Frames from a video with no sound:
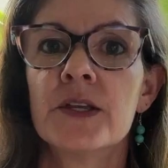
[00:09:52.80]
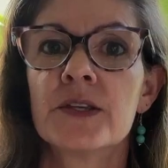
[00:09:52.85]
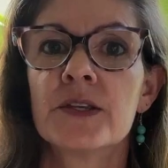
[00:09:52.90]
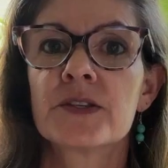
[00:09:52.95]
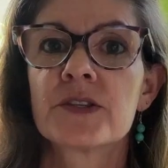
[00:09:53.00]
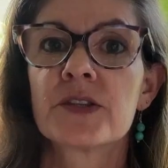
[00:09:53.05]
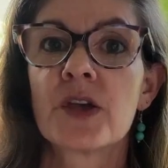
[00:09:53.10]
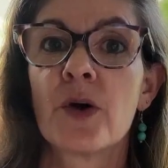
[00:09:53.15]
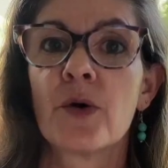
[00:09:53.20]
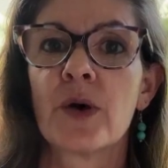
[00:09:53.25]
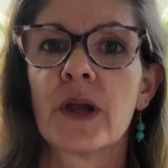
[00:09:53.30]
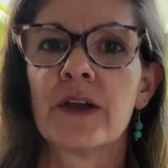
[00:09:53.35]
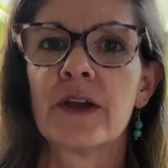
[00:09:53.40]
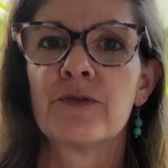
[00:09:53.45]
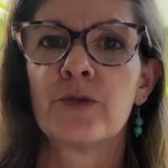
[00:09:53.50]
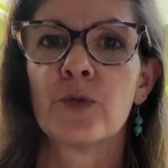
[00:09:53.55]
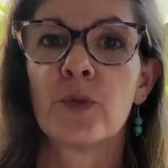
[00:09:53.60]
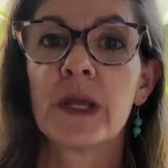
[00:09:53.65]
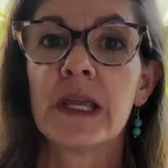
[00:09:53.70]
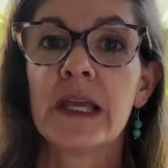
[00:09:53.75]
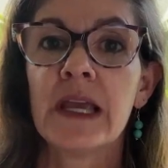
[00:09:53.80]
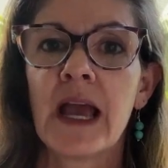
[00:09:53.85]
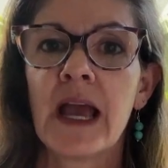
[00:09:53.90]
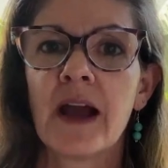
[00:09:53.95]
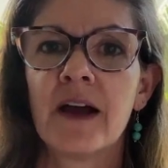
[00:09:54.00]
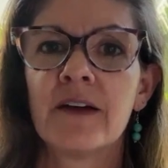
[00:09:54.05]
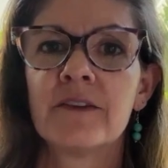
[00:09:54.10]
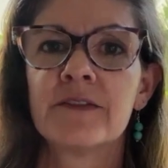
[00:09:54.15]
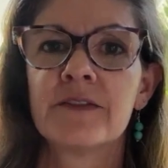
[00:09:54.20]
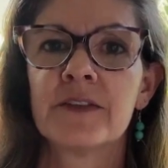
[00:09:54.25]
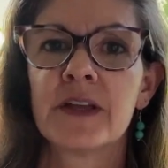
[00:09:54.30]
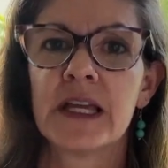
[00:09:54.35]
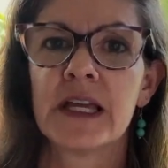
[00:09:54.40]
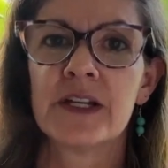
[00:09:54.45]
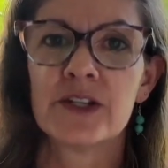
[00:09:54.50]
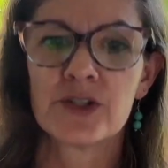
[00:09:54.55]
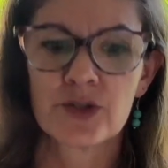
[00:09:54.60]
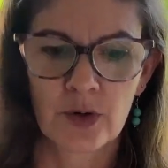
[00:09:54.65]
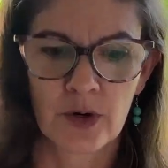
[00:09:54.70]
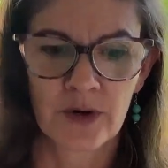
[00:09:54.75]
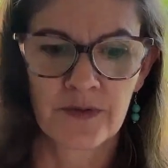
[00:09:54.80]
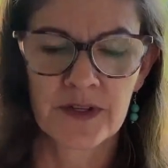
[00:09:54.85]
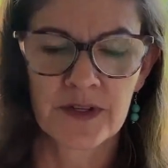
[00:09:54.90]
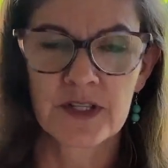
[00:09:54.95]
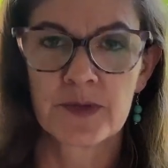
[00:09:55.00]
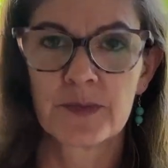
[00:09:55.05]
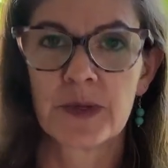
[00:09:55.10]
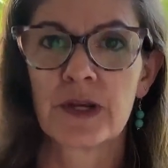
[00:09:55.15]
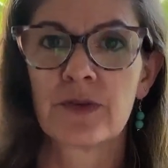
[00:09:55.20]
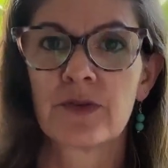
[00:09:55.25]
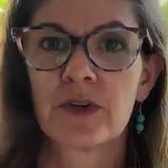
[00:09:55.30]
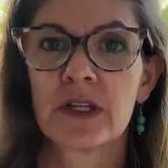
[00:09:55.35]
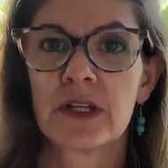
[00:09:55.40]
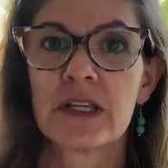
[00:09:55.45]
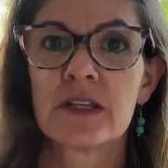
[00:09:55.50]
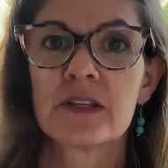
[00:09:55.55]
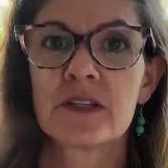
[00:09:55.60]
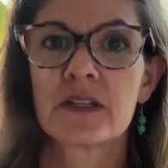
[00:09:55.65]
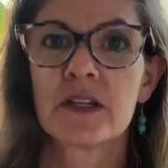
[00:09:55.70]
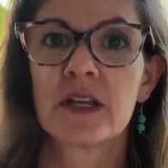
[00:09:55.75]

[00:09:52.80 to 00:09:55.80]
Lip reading: So if we have endorphins being released